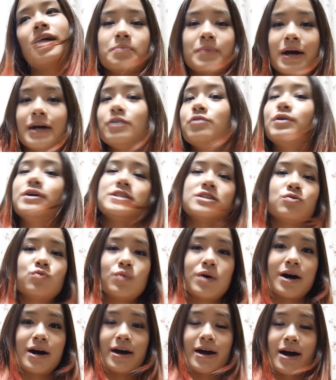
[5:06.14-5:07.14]
The main reason
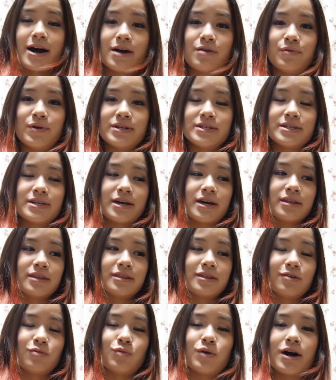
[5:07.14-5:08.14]
why I rented out
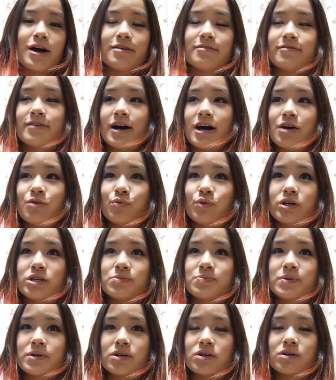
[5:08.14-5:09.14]
the Wi-Fi
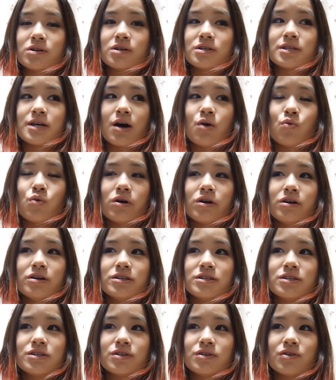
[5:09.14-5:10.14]
was because I
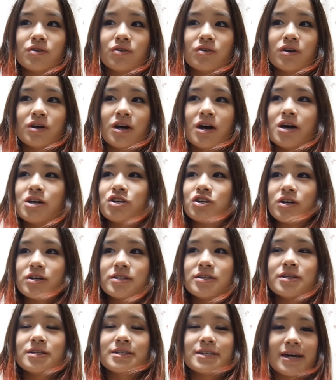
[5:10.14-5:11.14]
wanted to
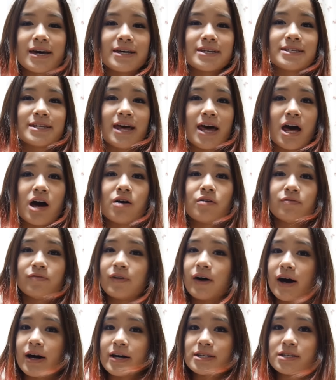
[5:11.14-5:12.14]
just to test how
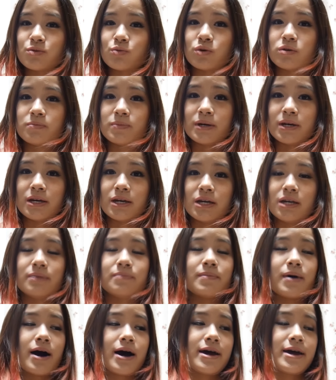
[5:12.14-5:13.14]
fast it would be
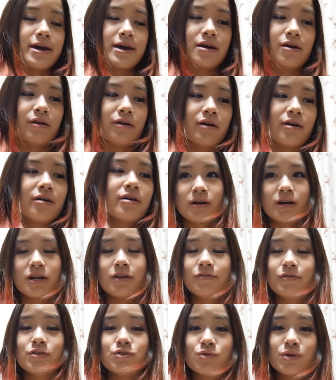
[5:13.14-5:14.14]
in my area, and
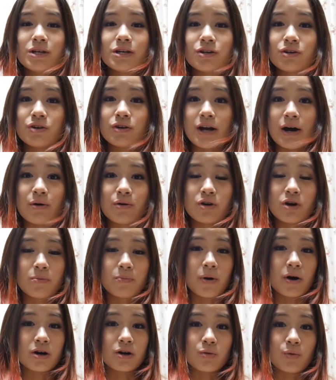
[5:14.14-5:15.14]
if it was really good, I'll go
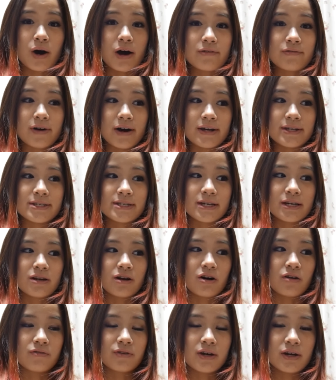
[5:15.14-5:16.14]
pocket Wi-Fi instead
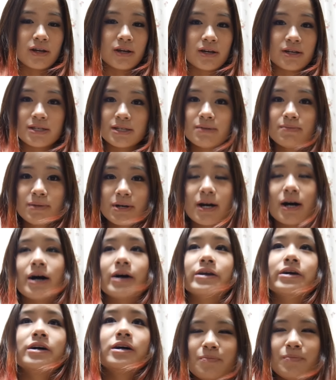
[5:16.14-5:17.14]
of getting a SIM
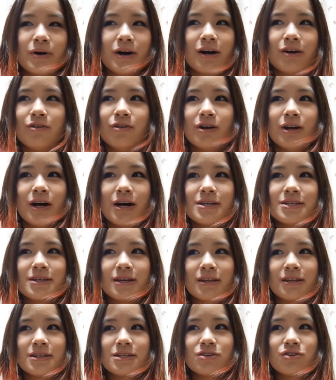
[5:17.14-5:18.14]
card. But I realized
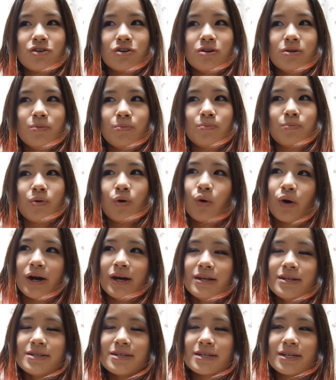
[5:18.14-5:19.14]
that there's no
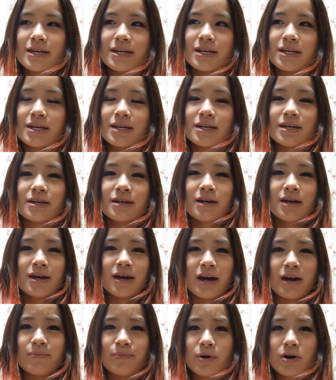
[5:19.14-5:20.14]
point getting
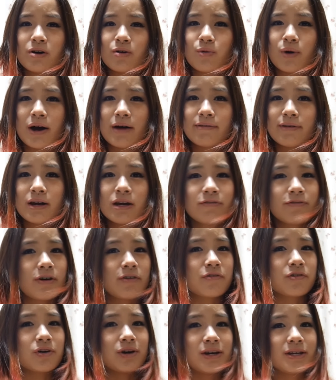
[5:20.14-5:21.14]
a pocket Wi-Fi if
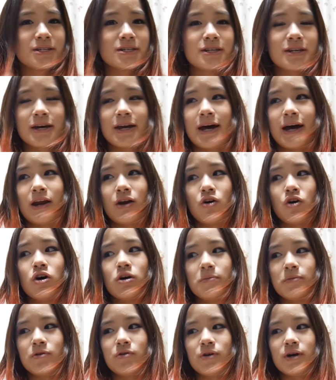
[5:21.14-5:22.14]
I've got internet at
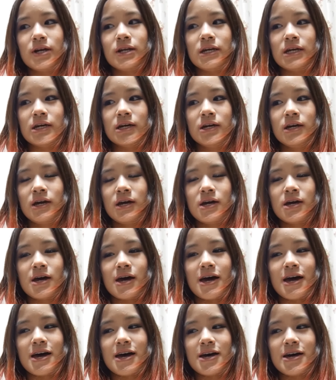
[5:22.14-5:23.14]
home already,
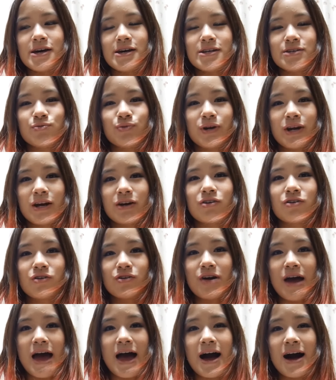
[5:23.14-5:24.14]
and when I
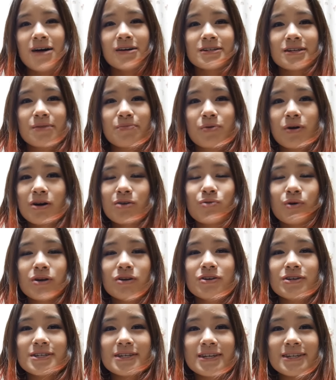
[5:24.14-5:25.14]
go out I probably
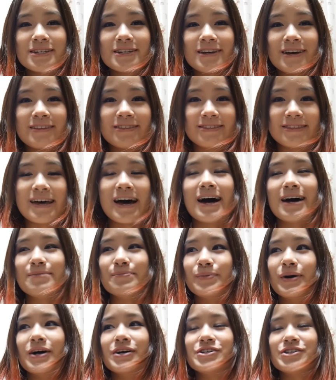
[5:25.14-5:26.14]
won't use the internet that
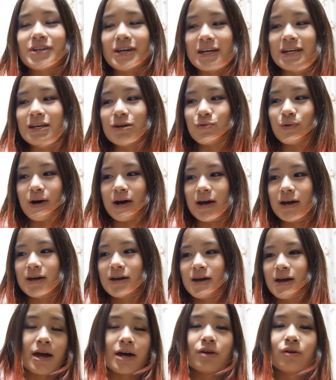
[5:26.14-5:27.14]
much
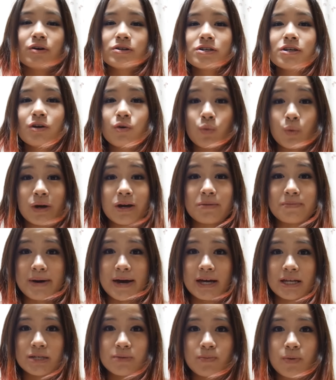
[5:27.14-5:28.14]
anyway. And also the
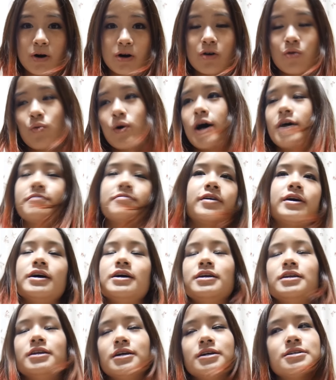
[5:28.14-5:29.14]
WiMax pocket Wi-Fi,
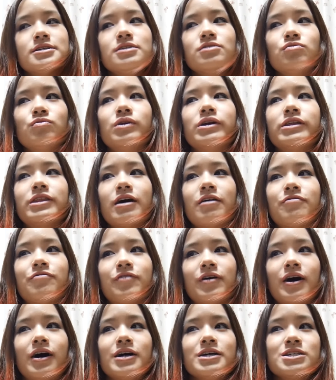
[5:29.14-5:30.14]
it isn't really that
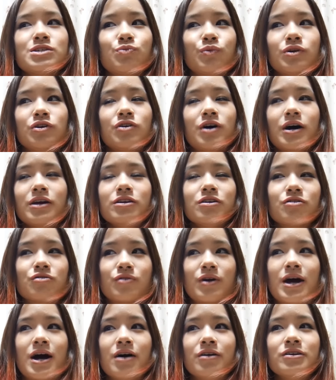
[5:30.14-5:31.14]
fast. When you're
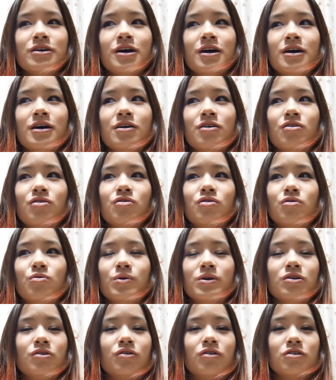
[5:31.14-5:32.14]
underground or
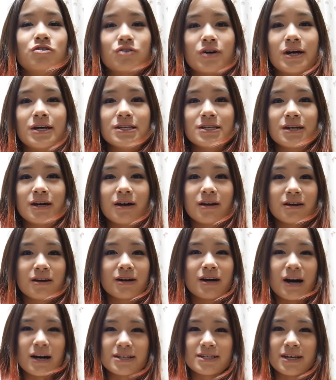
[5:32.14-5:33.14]
when you're on trains, it kind of
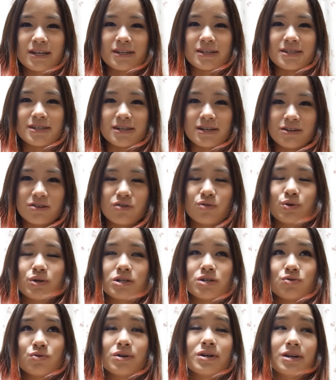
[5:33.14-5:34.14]
cuts out the signal, which
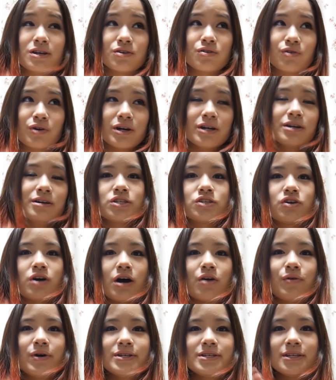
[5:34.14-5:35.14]
is really annoying. So
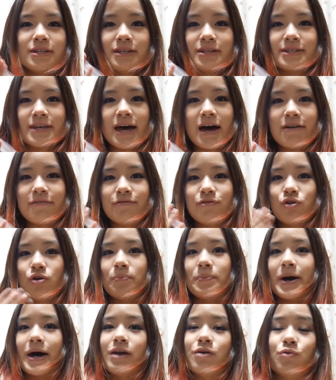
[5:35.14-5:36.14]
I rented this out for
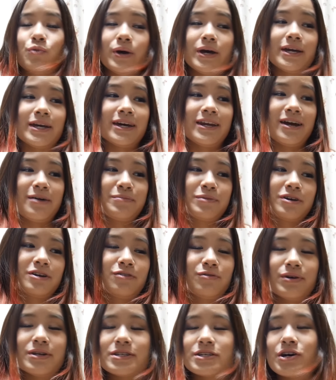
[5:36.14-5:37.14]
about a week, and I'm going
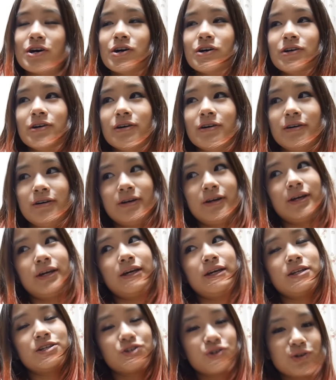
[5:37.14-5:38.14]
to return it
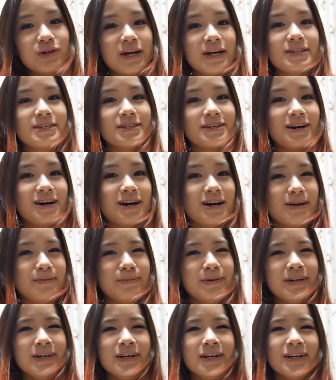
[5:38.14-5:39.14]
in 2 days time.